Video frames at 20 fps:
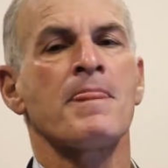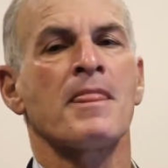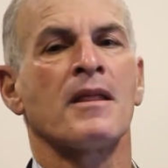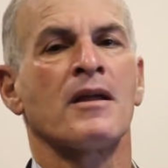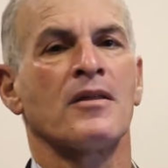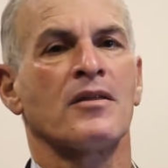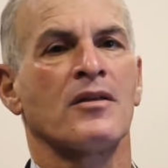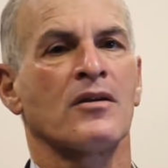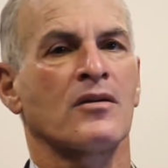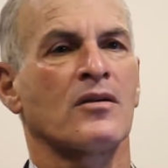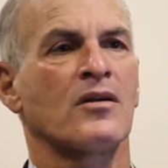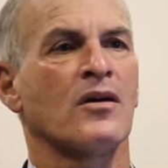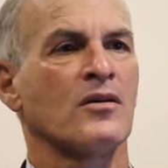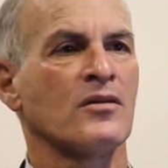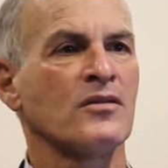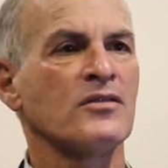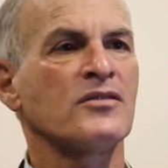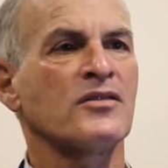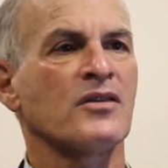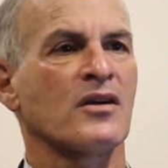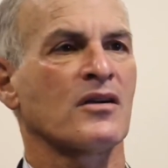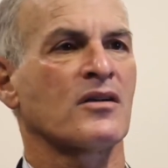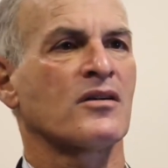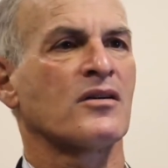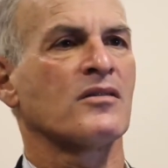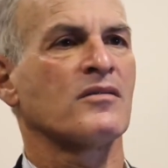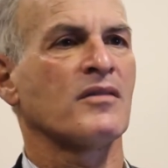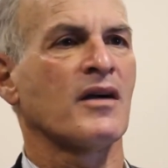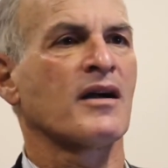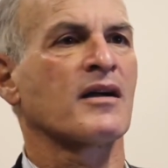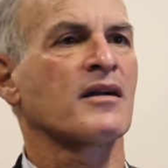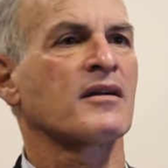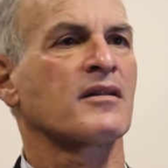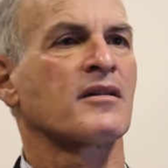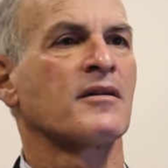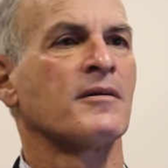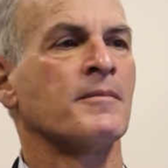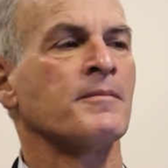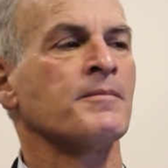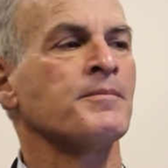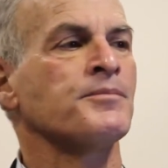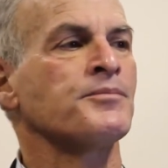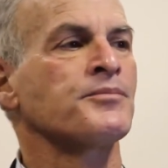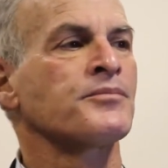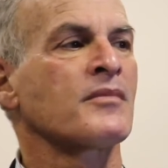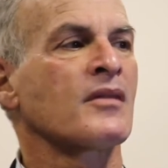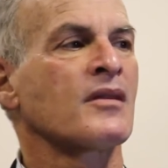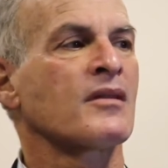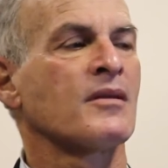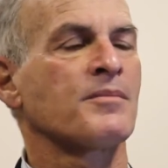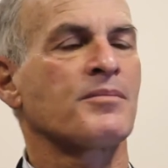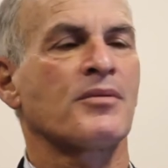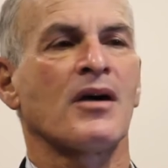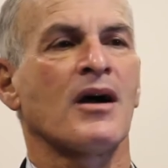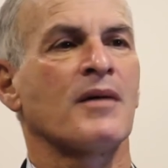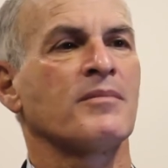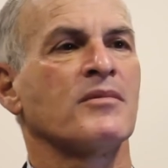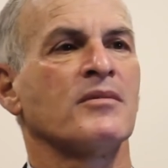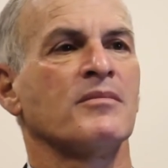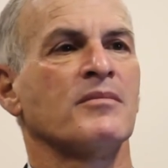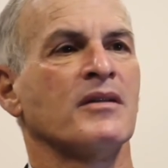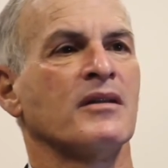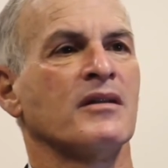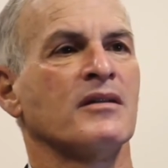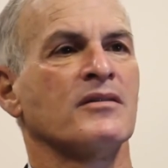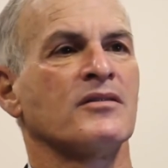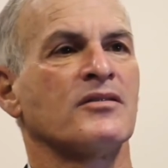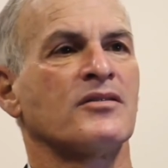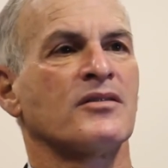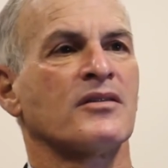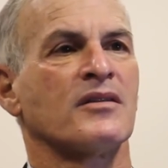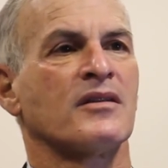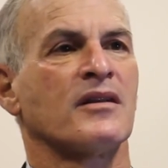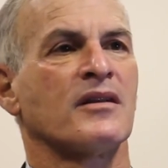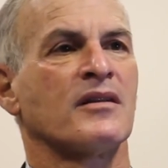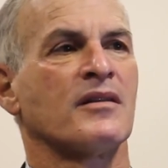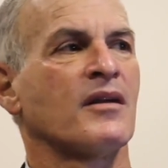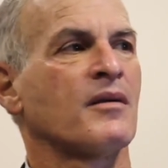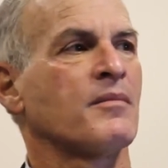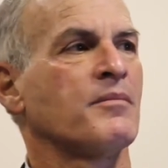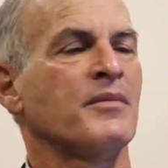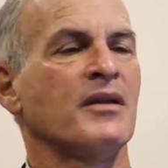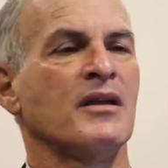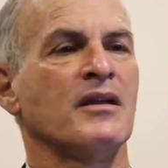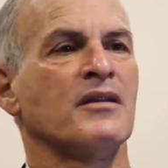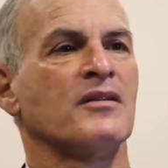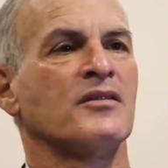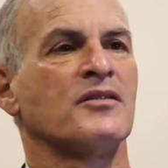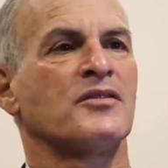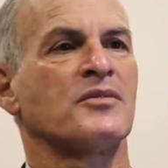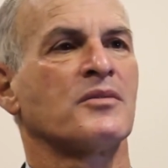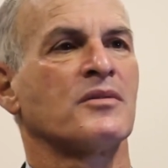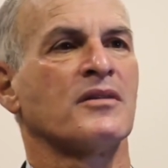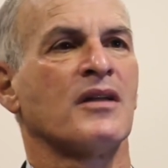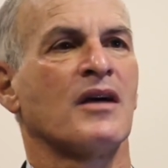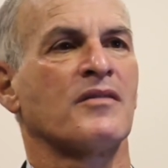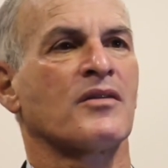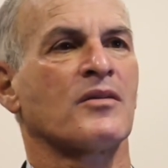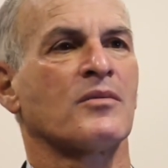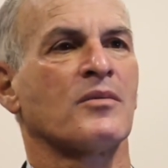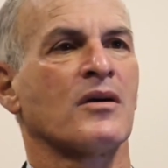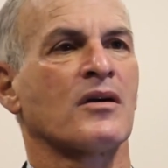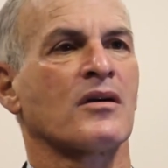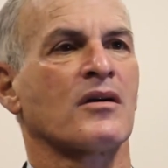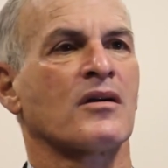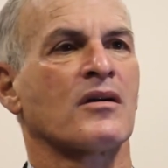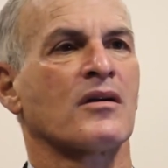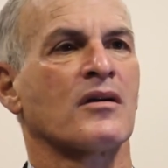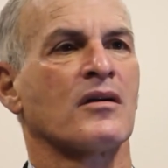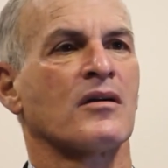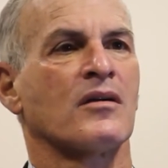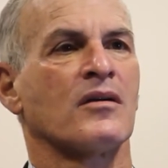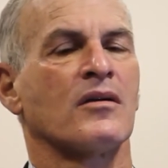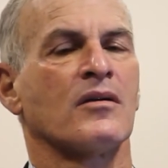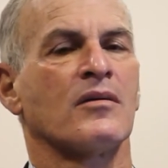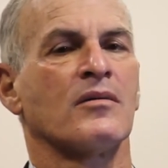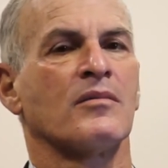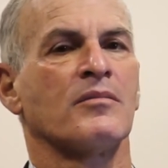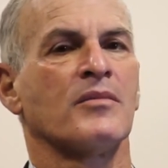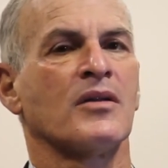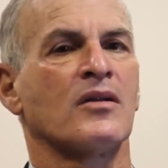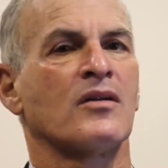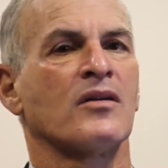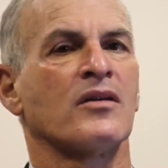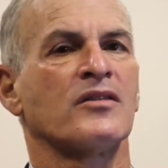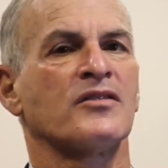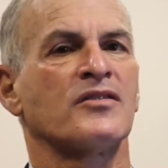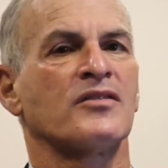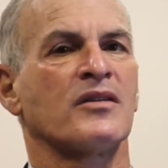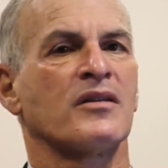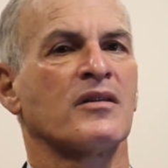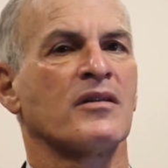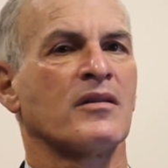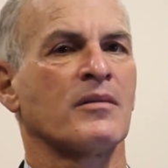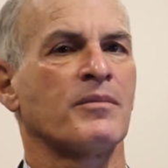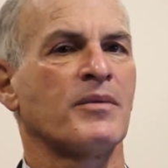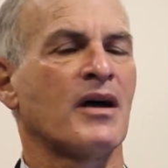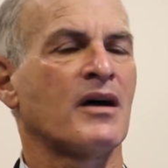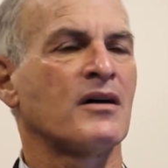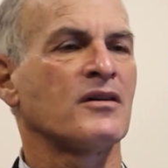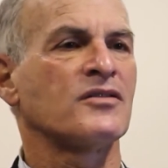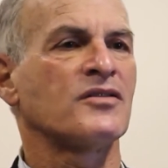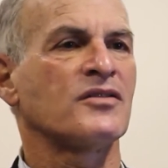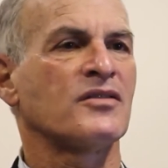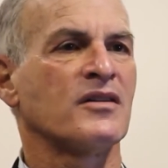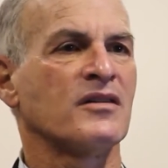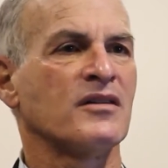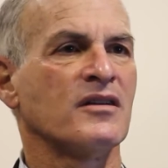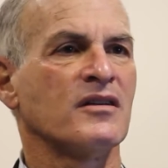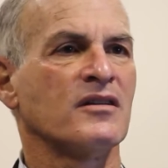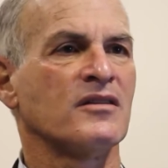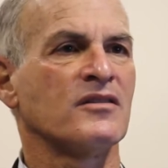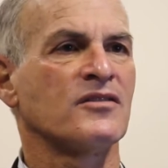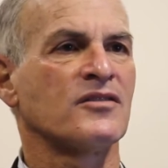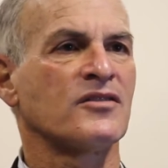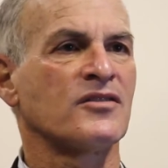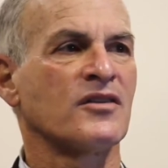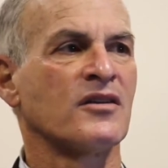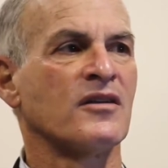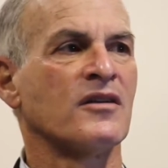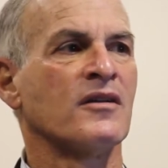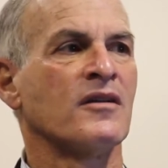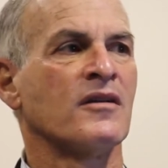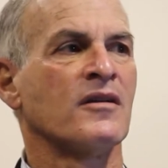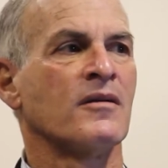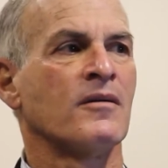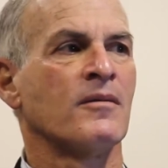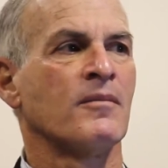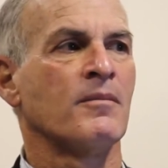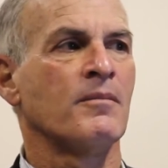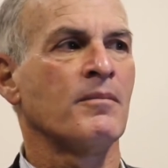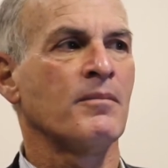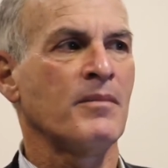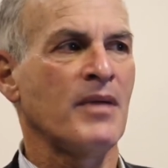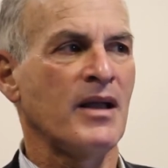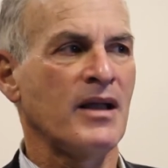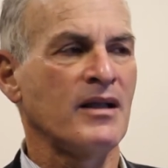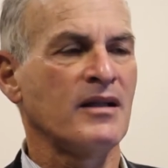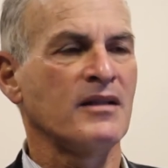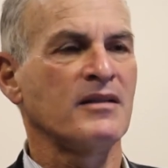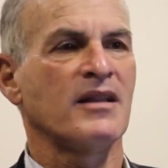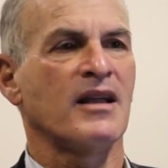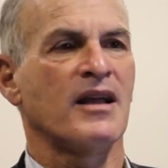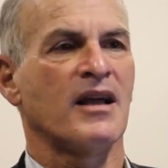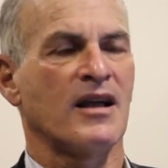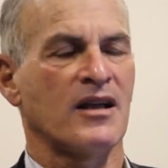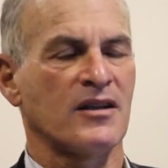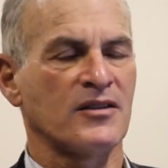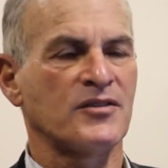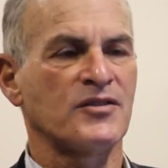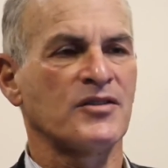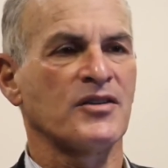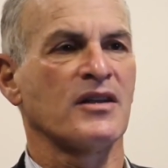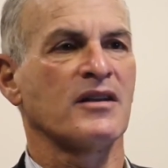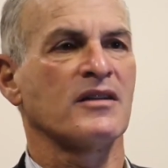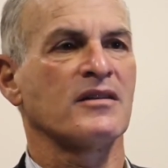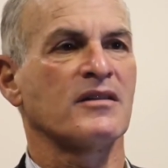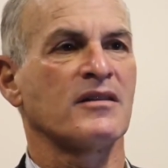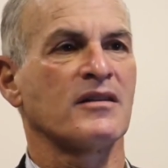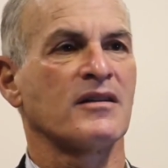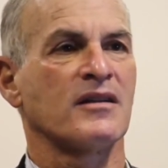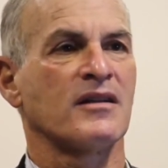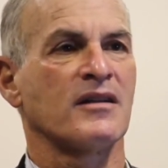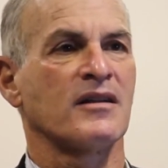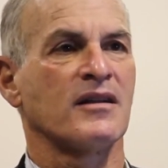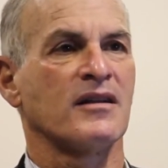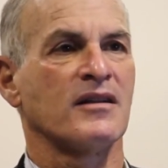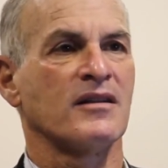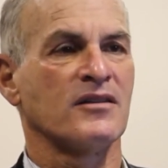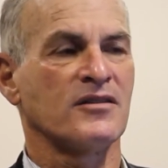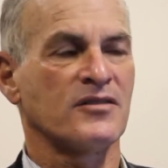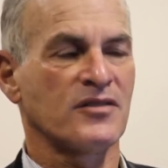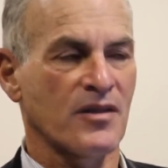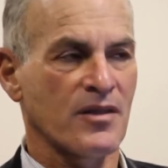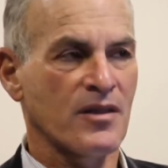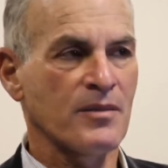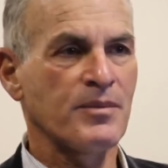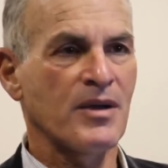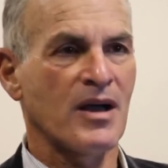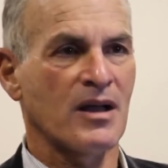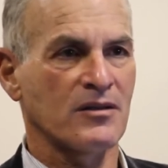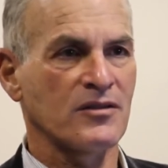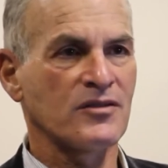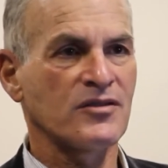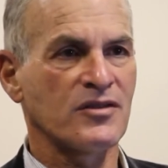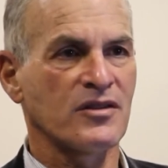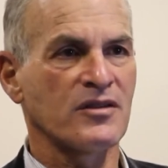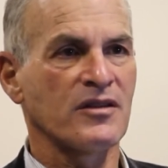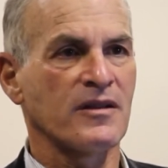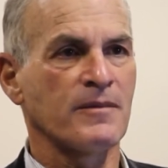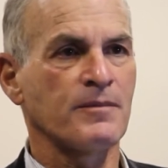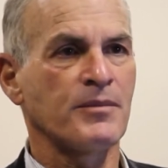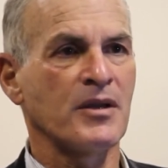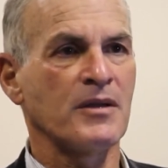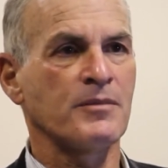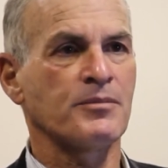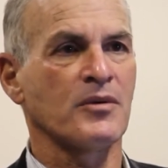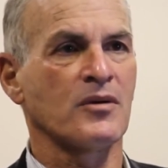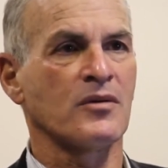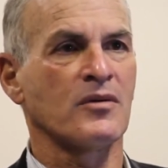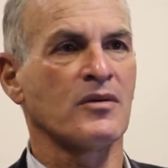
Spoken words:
Their goals are correct. The problem is their means will never work because the Palestinians' main asset is the Palestinian people,